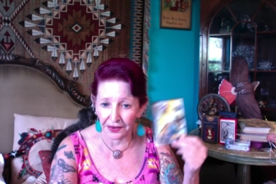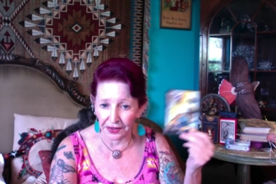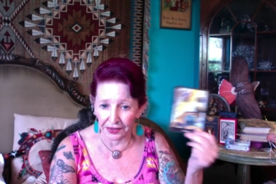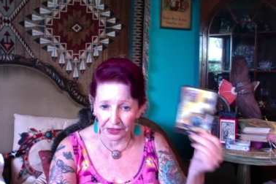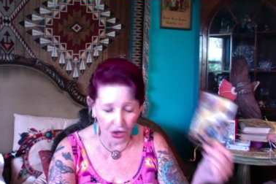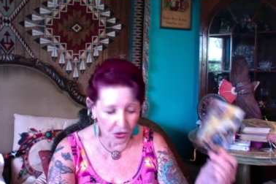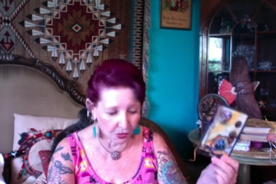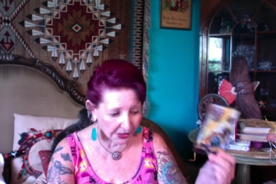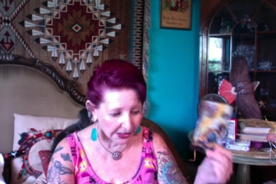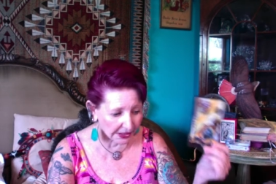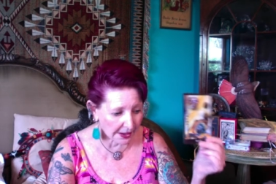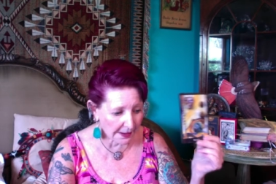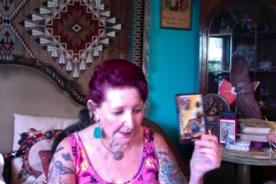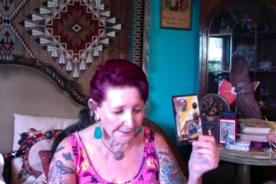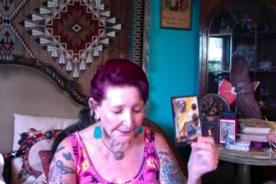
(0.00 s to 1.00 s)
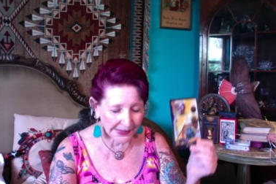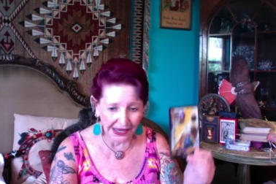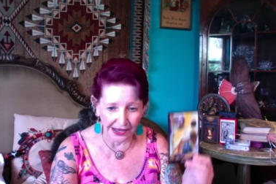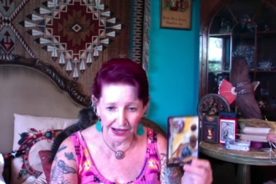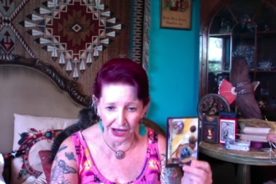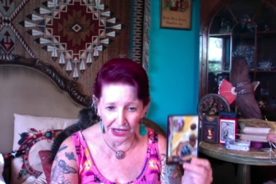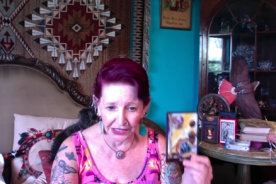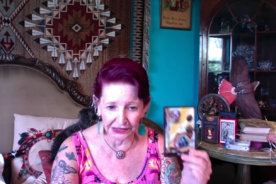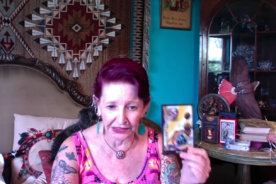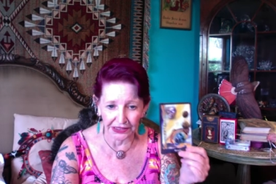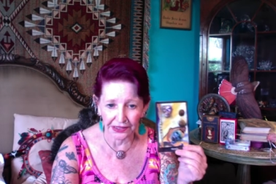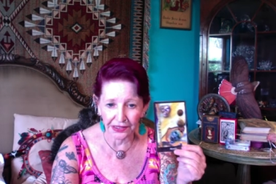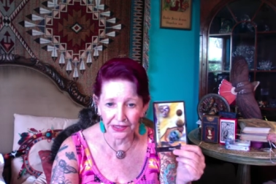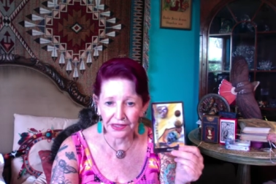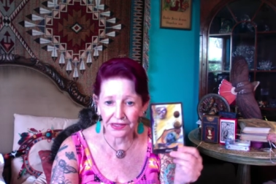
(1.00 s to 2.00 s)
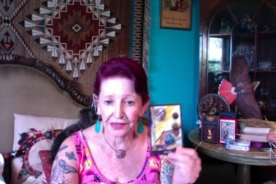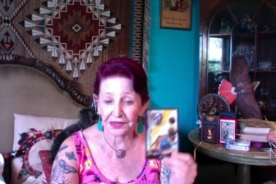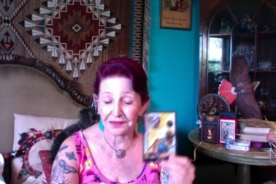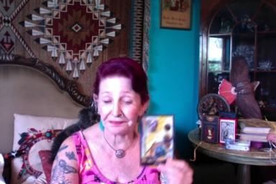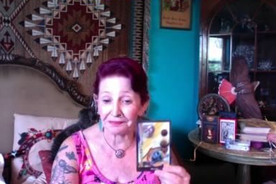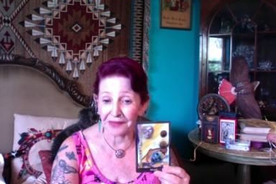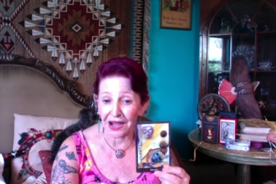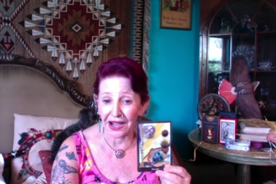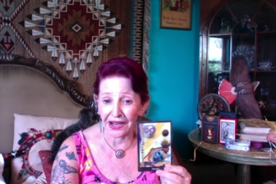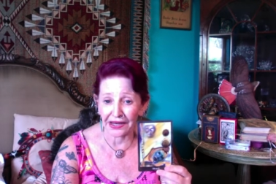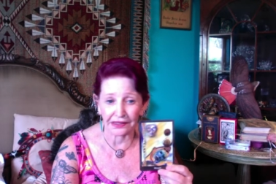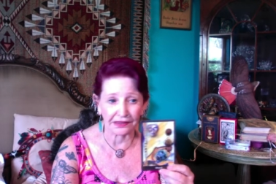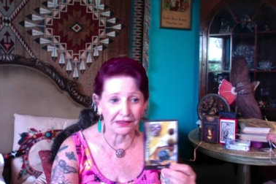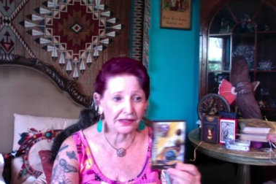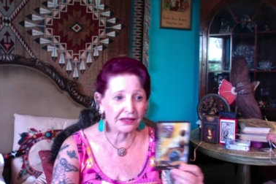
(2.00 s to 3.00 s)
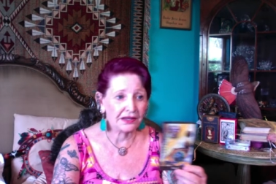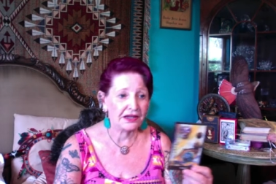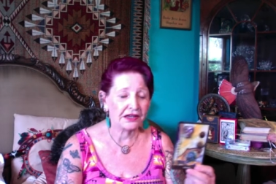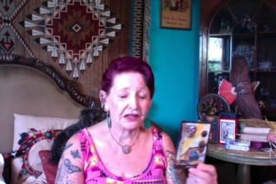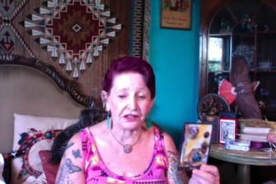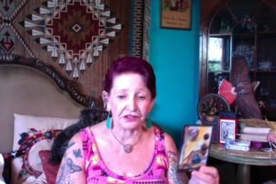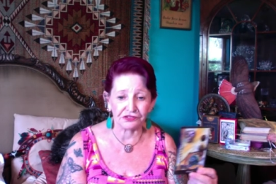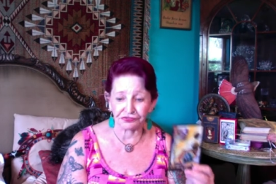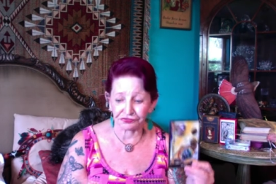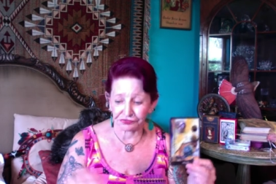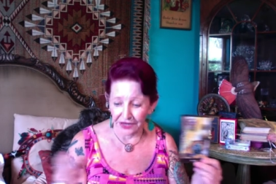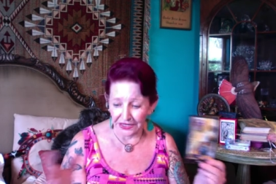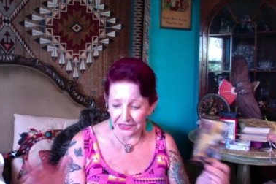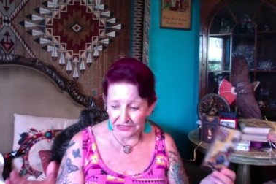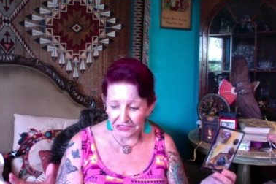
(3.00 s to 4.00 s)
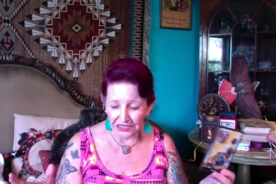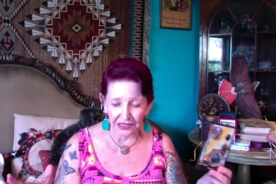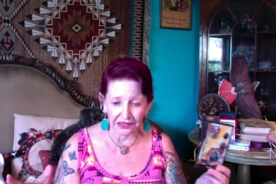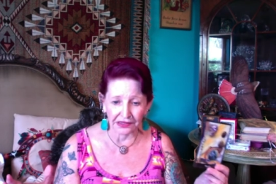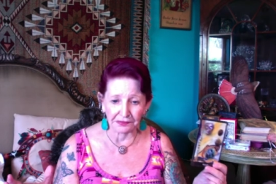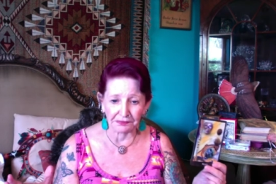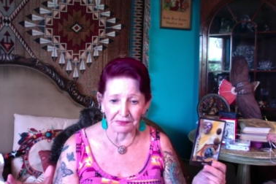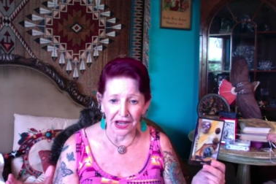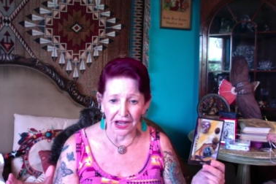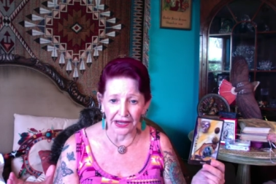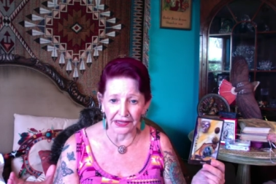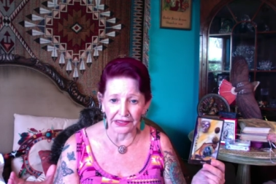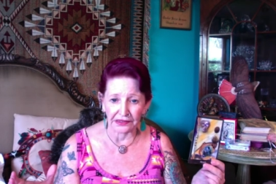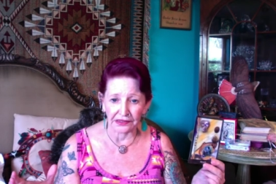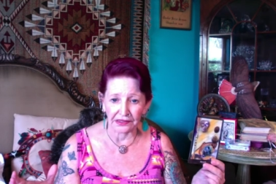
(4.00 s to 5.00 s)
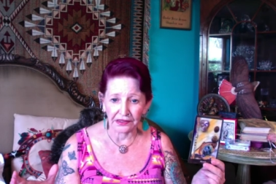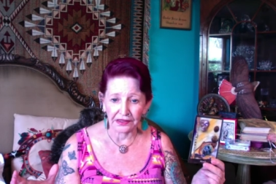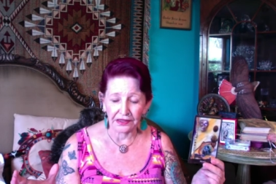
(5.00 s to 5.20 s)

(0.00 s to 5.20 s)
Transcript: going beyond the mind, confronting the mind,